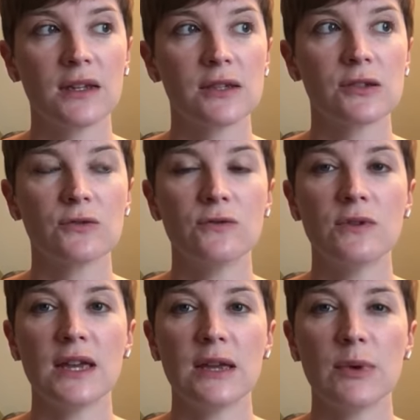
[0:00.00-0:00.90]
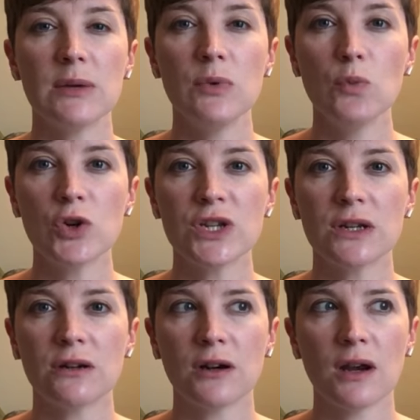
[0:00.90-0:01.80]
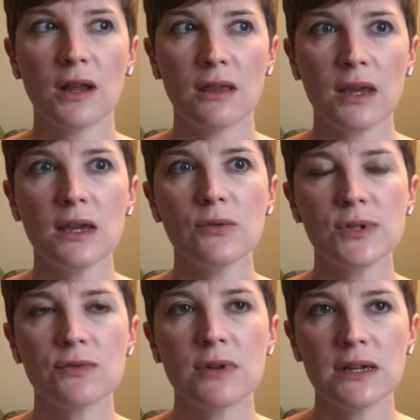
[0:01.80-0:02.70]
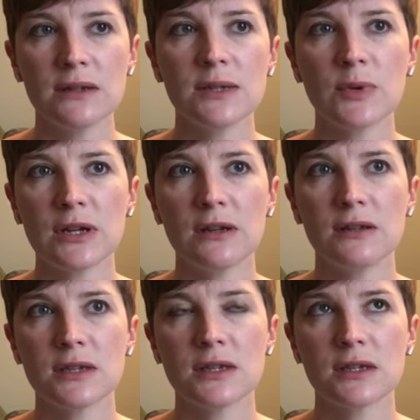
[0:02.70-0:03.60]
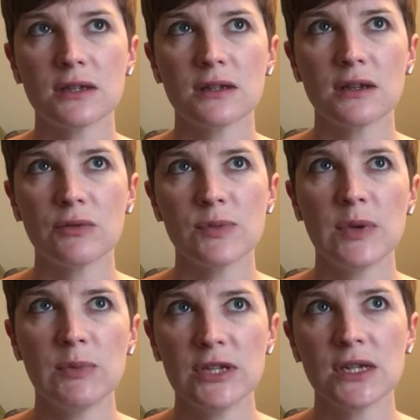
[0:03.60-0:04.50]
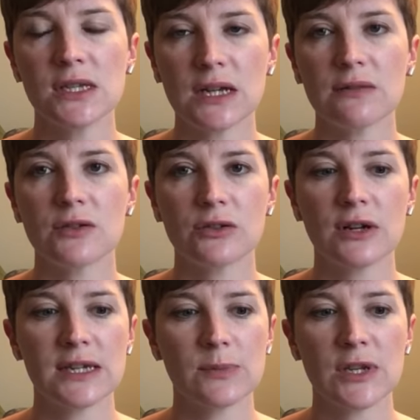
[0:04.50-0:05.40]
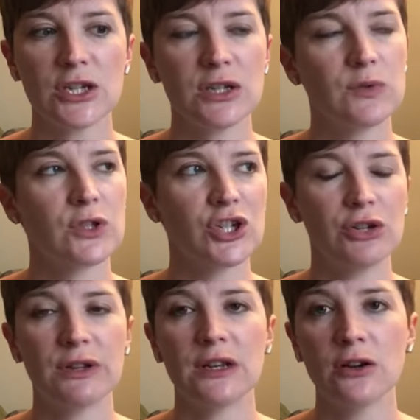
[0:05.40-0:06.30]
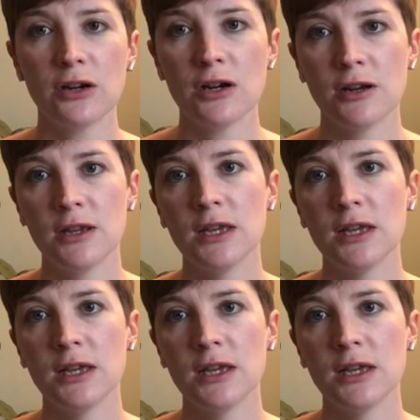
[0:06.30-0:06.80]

So I've been watching her, and I think it was round about, it was maybe just after Christmas, she was sharing her